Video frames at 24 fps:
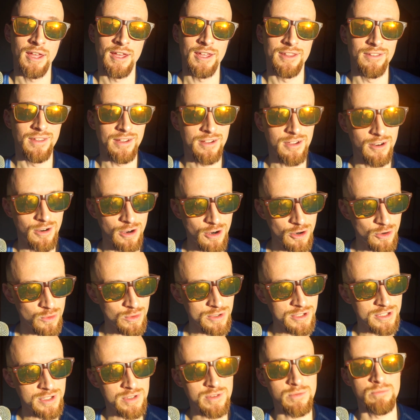they can
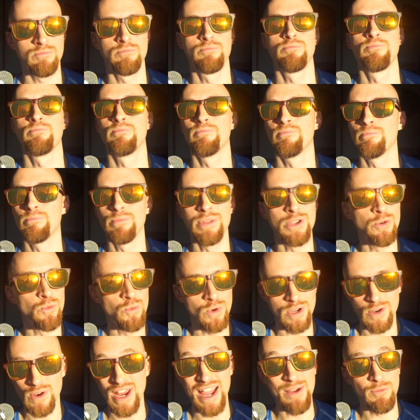always be
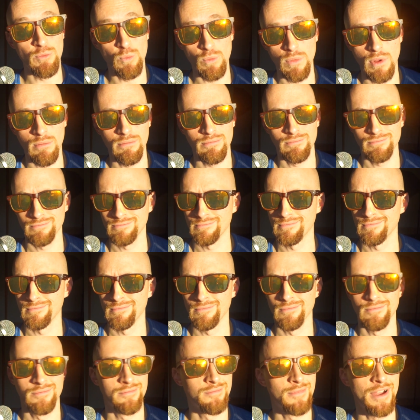re-
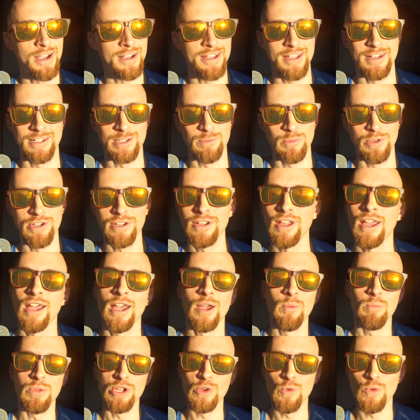I can't speak,
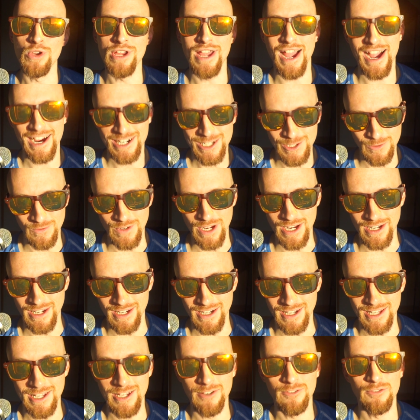be
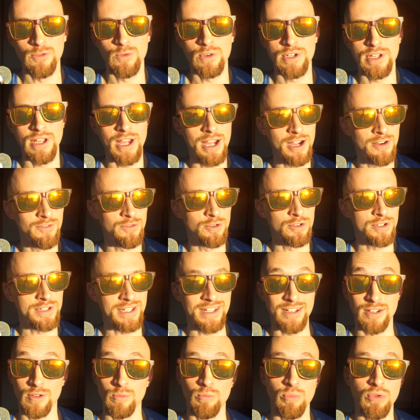reactivated if we ever
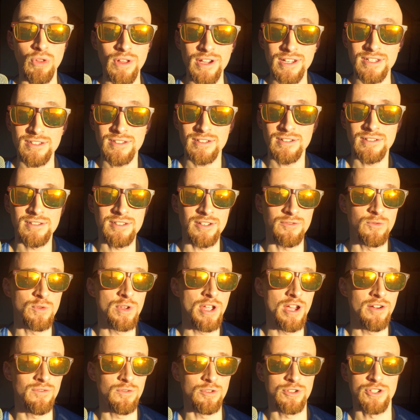get complacent, if we
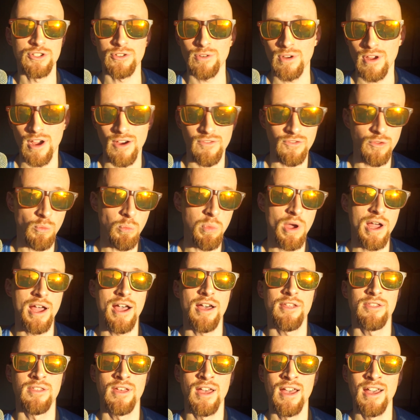ever stray off the
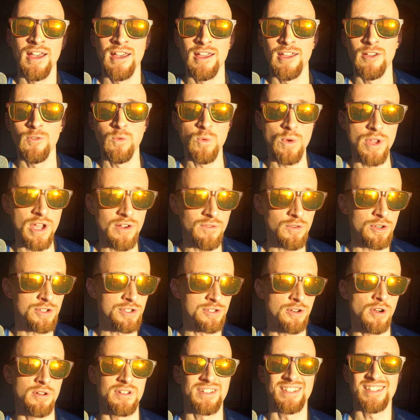path, if we ever
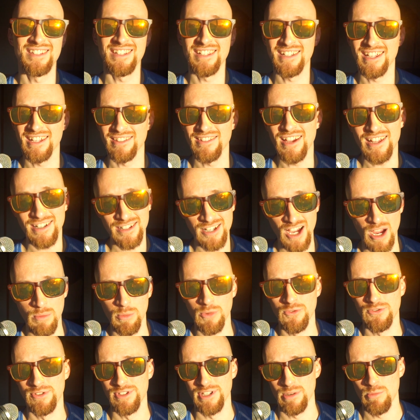start seeking that type
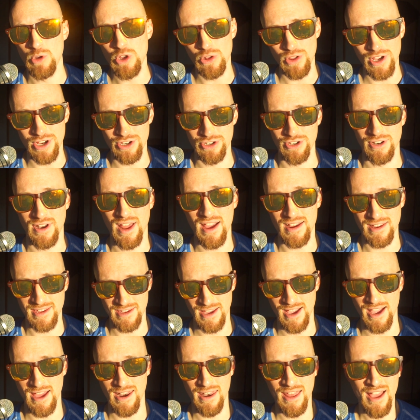of stimulation
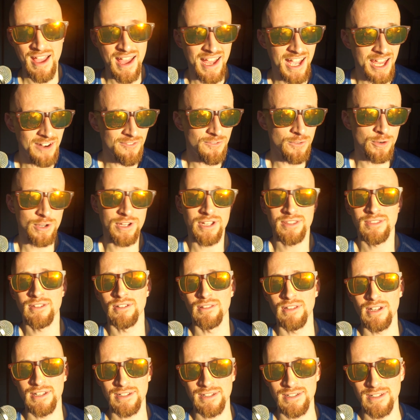again and forget the
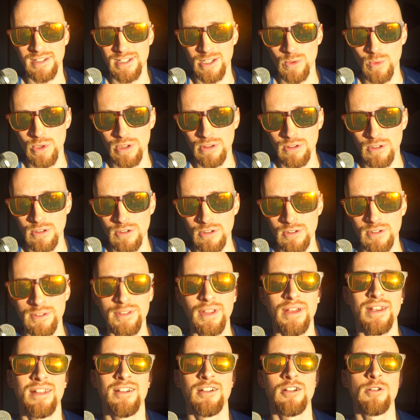lessons that we learned
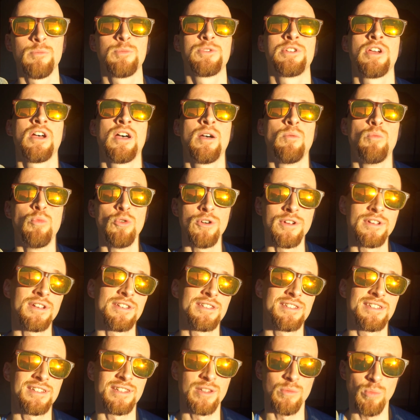that helped bring
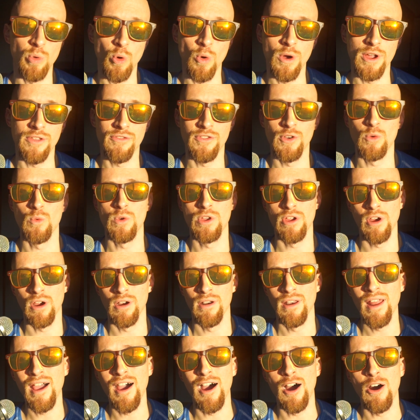us to the point that we are
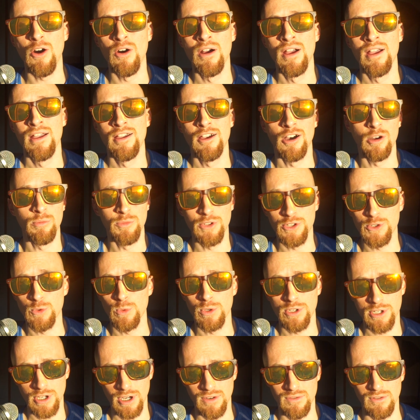now, helped us
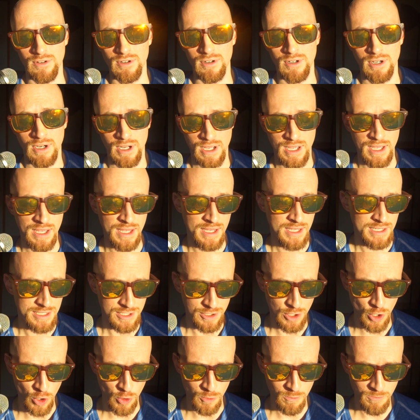recover.
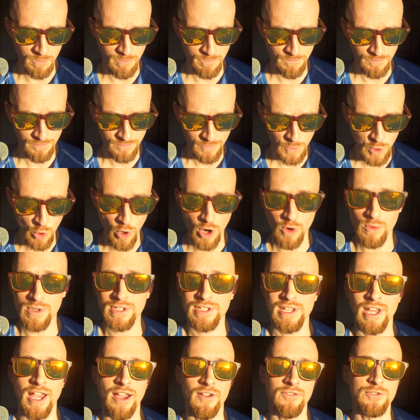So you
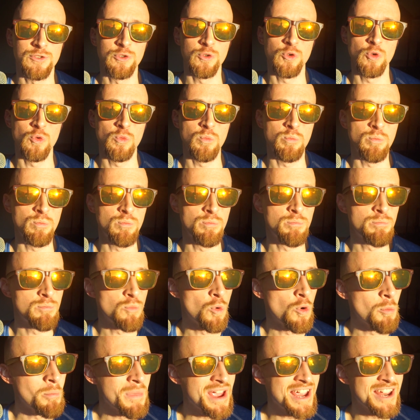always have to
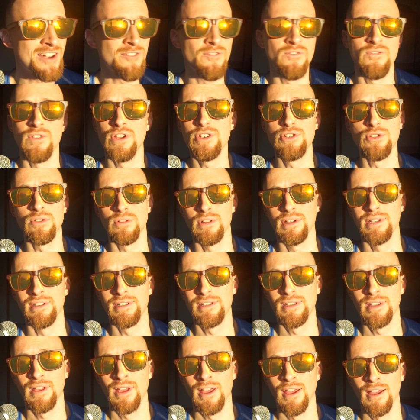remain
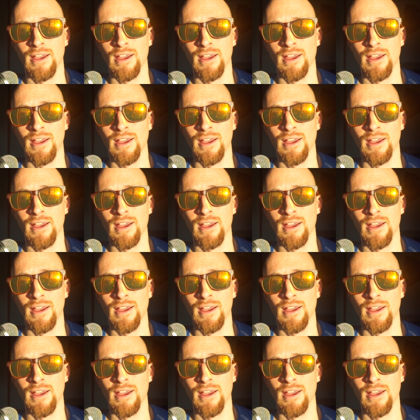vigilant